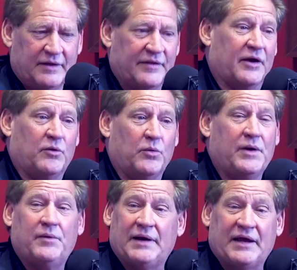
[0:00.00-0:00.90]
They go,
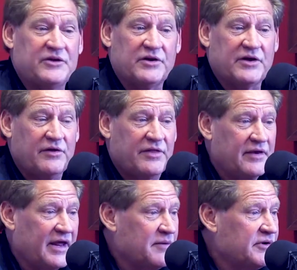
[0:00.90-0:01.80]
We would like you to go to the
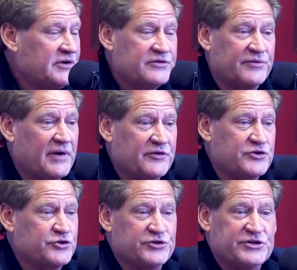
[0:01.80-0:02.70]
neighborhoods around the
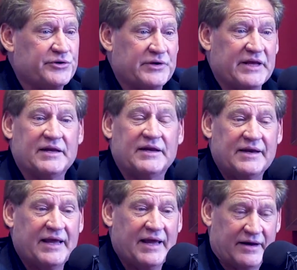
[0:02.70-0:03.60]
church here in Eaton,
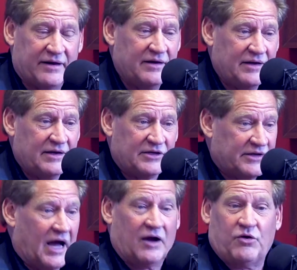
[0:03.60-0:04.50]
Indiana,
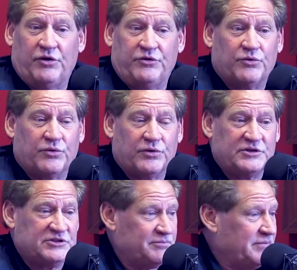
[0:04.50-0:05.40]
knock on
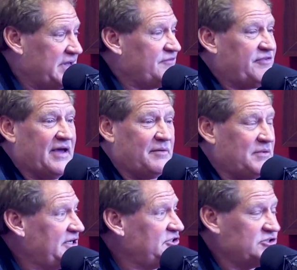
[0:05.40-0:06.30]
doors, meet
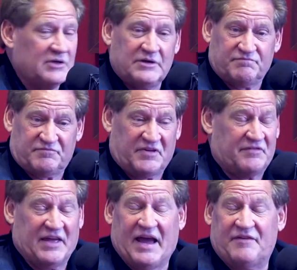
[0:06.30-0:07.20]
families,
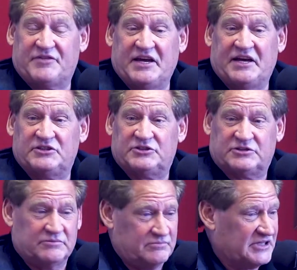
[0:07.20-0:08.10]
if they have
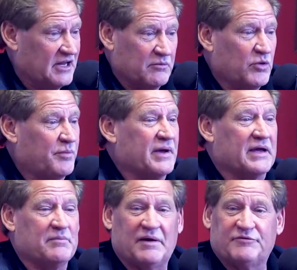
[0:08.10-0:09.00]
kids, tell them we'll
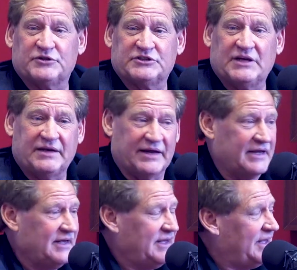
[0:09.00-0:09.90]
pick them up for
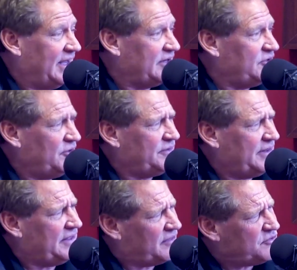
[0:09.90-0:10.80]
Sunday. And you know, in,
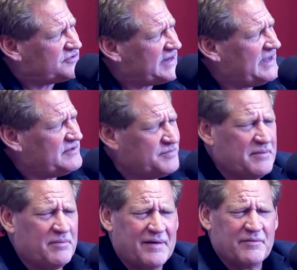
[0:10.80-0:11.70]
the, in those days,
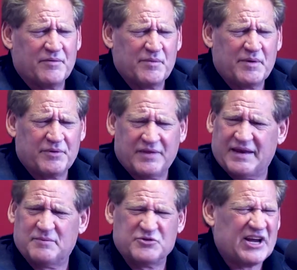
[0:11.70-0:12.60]
people might remember the
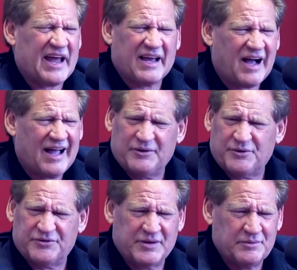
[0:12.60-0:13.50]
name Jack
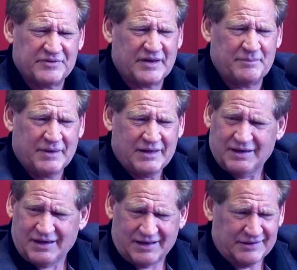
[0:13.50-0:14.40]
Hyles. He was up
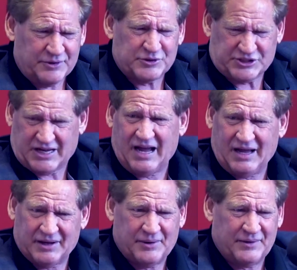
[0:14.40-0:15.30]
uh, near
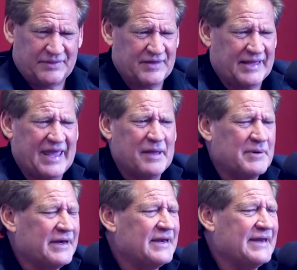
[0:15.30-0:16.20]
Chicago, I think
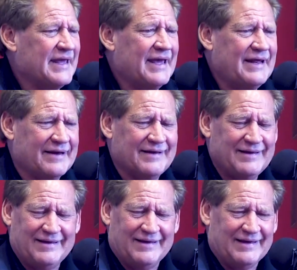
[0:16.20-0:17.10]
Hammond, Indiana,
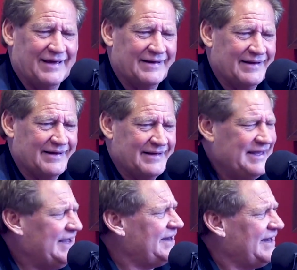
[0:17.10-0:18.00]
and uh,
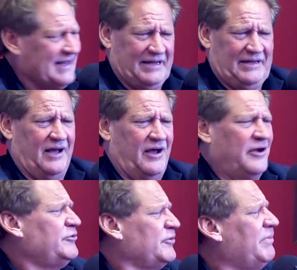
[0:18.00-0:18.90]
he had like a
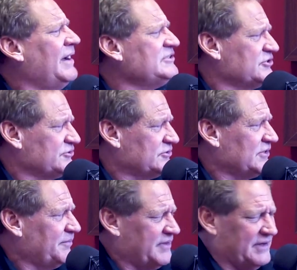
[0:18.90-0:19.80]
hundred buses or
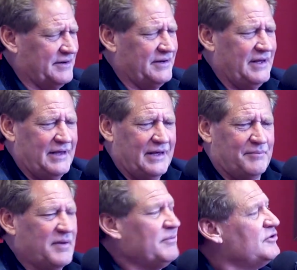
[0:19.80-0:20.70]
something. And
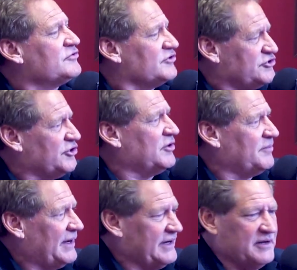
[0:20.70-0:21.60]
people used to joke
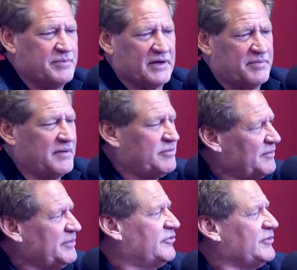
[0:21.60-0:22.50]
about it. he'd pick people
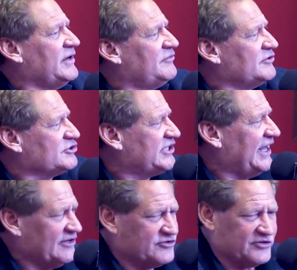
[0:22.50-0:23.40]
up in three different
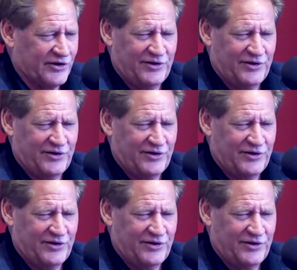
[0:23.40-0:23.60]
states.